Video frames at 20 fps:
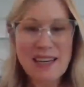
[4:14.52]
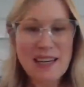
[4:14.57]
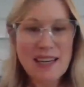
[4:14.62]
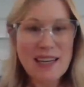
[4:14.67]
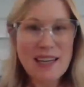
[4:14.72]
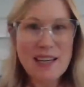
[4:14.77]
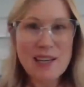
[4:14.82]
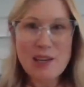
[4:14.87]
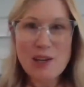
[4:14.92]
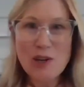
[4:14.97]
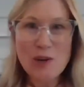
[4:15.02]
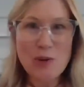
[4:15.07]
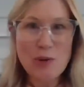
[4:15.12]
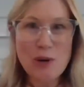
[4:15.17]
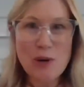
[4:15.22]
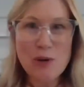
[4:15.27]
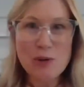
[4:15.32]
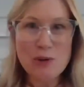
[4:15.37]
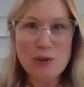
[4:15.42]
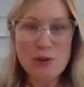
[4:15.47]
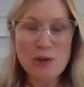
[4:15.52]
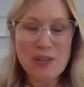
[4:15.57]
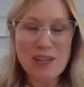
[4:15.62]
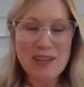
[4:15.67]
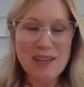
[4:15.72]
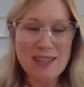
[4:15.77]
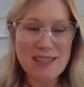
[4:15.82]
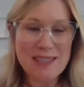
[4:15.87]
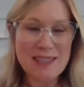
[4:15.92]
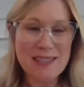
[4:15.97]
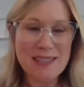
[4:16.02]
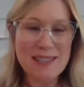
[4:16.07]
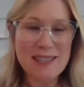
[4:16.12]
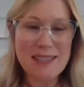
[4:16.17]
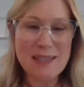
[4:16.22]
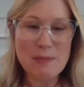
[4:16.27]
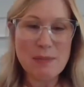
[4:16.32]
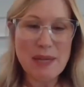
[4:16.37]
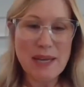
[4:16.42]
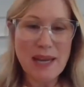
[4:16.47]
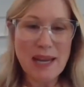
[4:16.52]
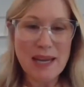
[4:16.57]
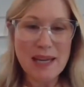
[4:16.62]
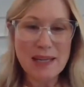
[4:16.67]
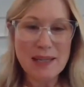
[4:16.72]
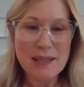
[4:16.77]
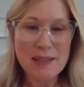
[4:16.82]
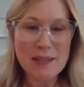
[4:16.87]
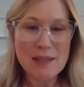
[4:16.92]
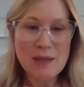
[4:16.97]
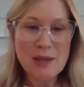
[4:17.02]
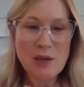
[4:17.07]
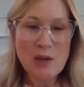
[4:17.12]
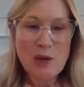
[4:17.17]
Hello, all newly licensed CPAs.